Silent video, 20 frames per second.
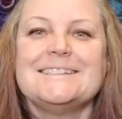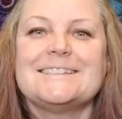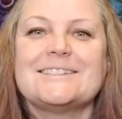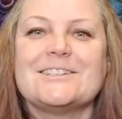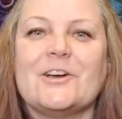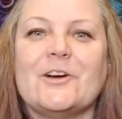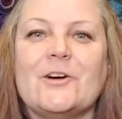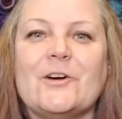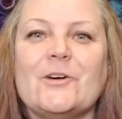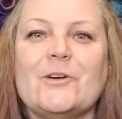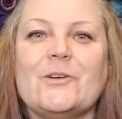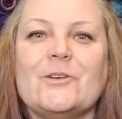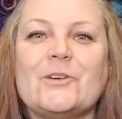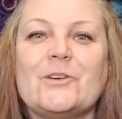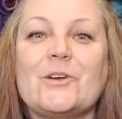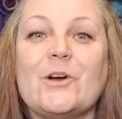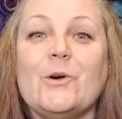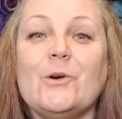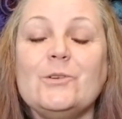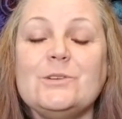
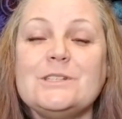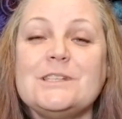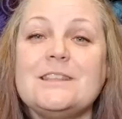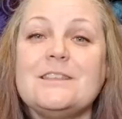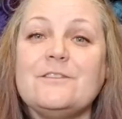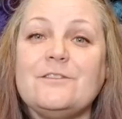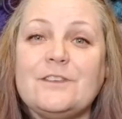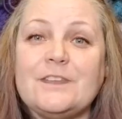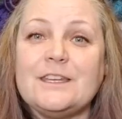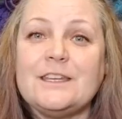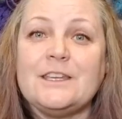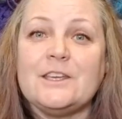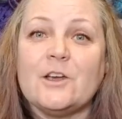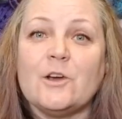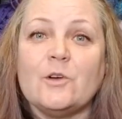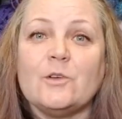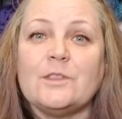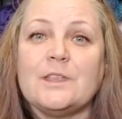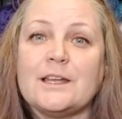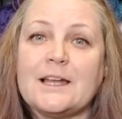so go to the
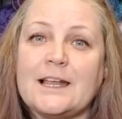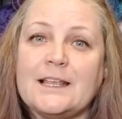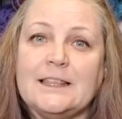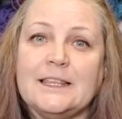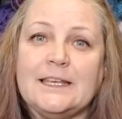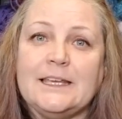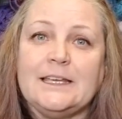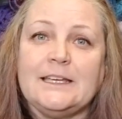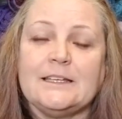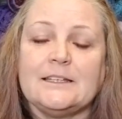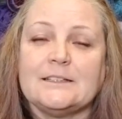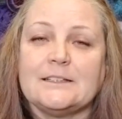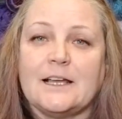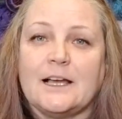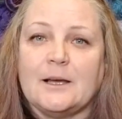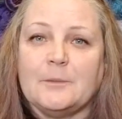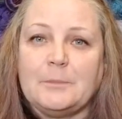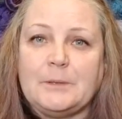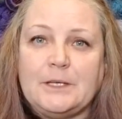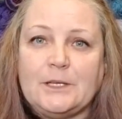video that I link
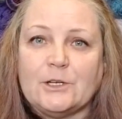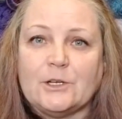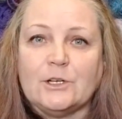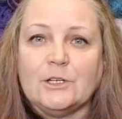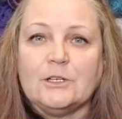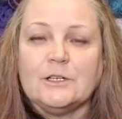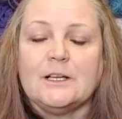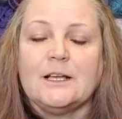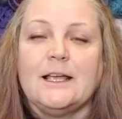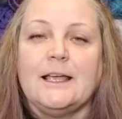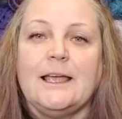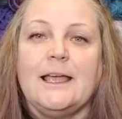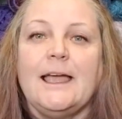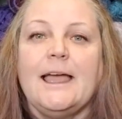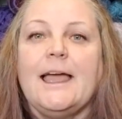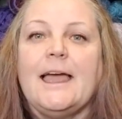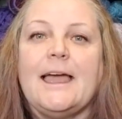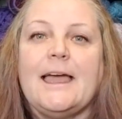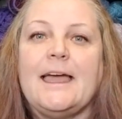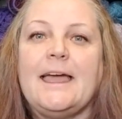up here
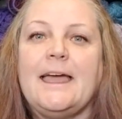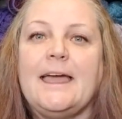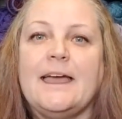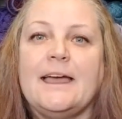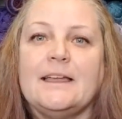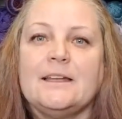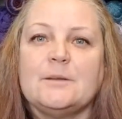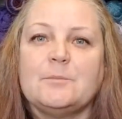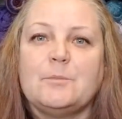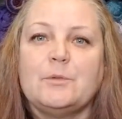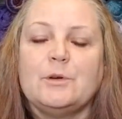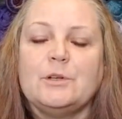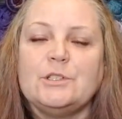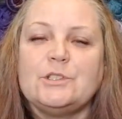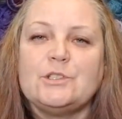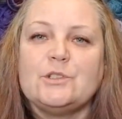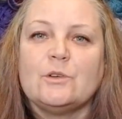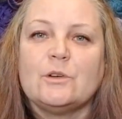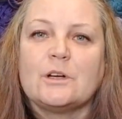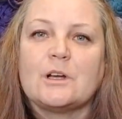and
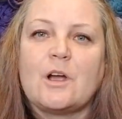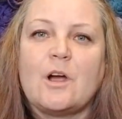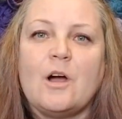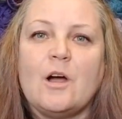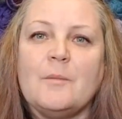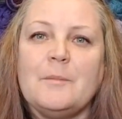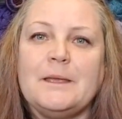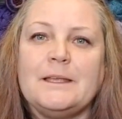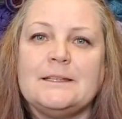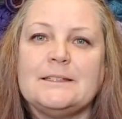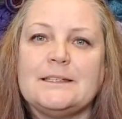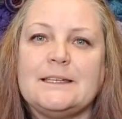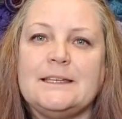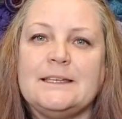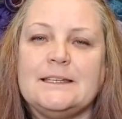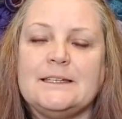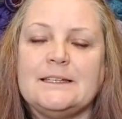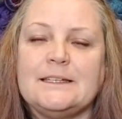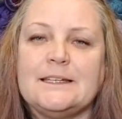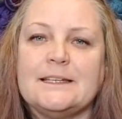put your comment
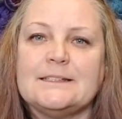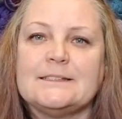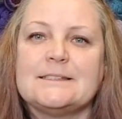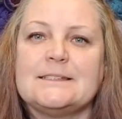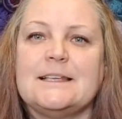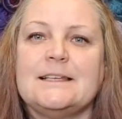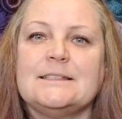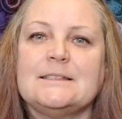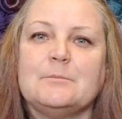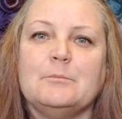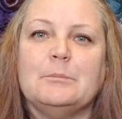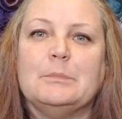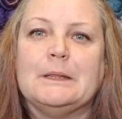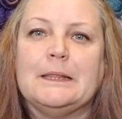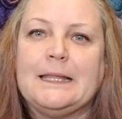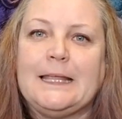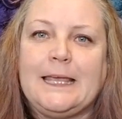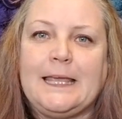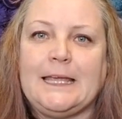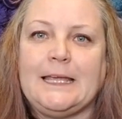in that says
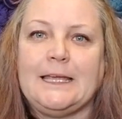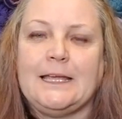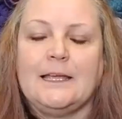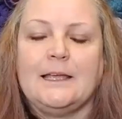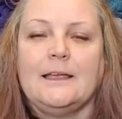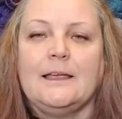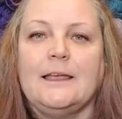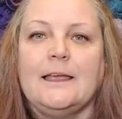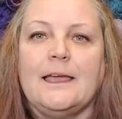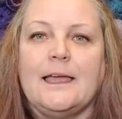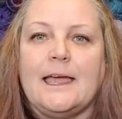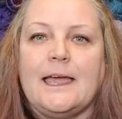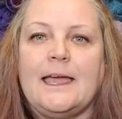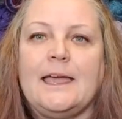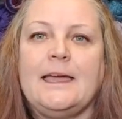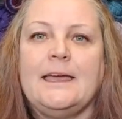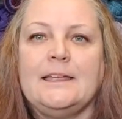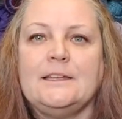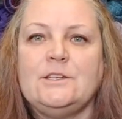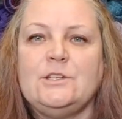bling
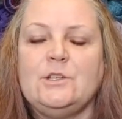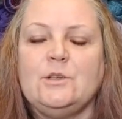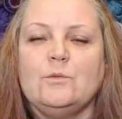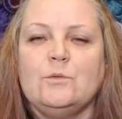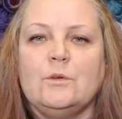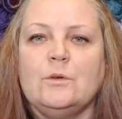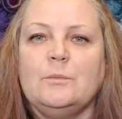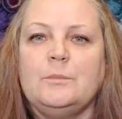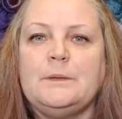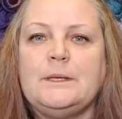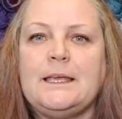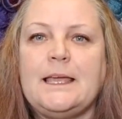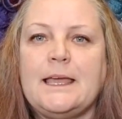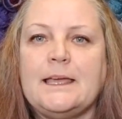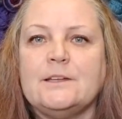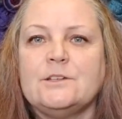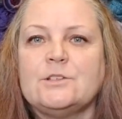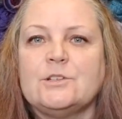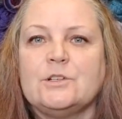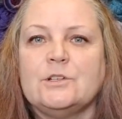and you will be
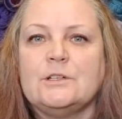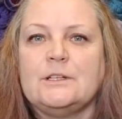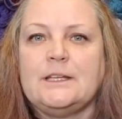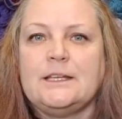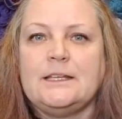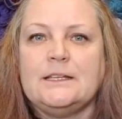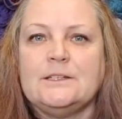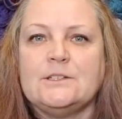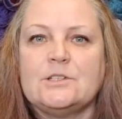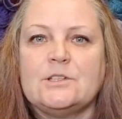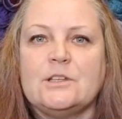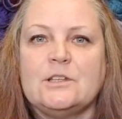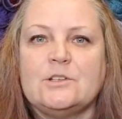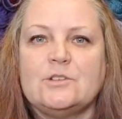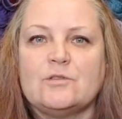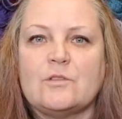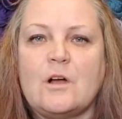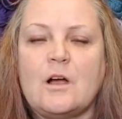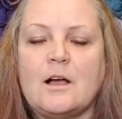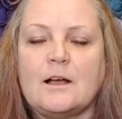entered into the
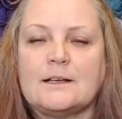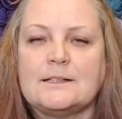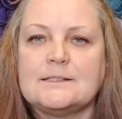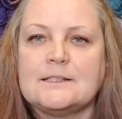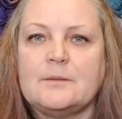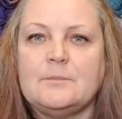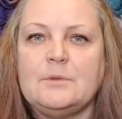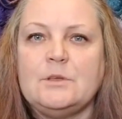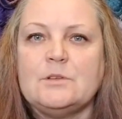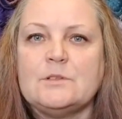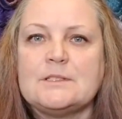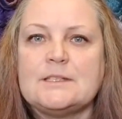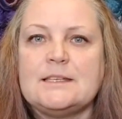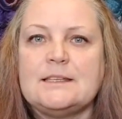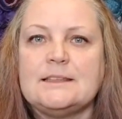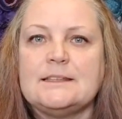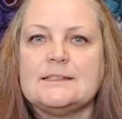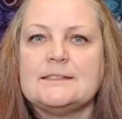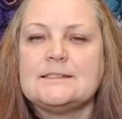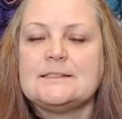draw because I'm
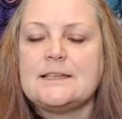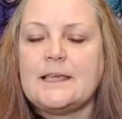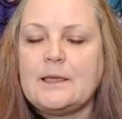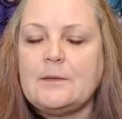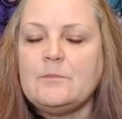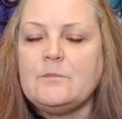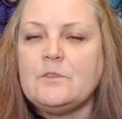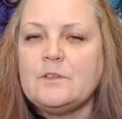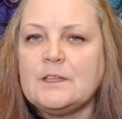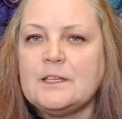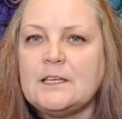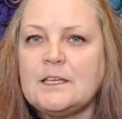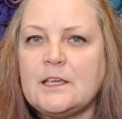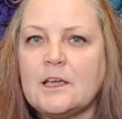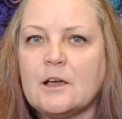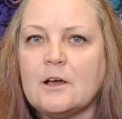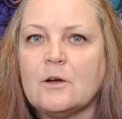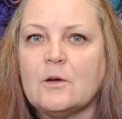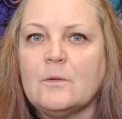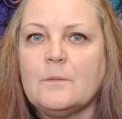using the same
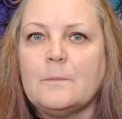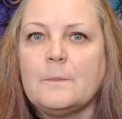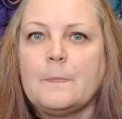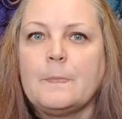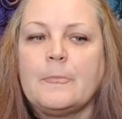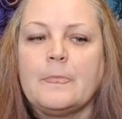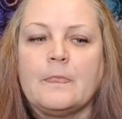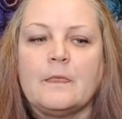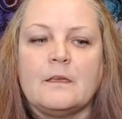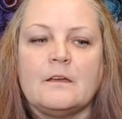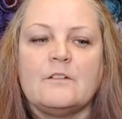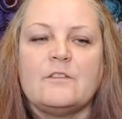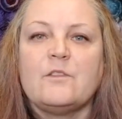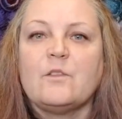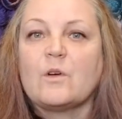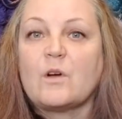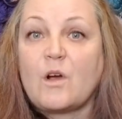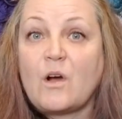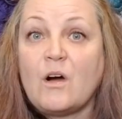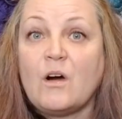video
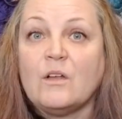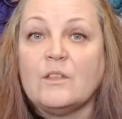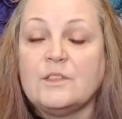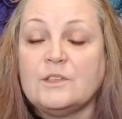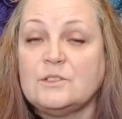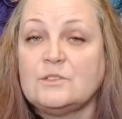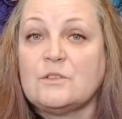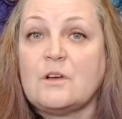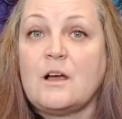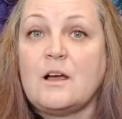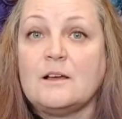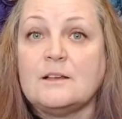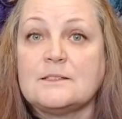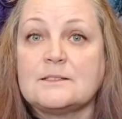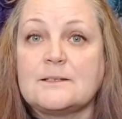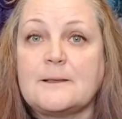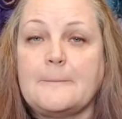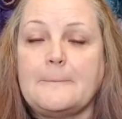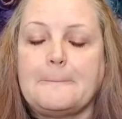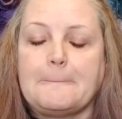for all the draws.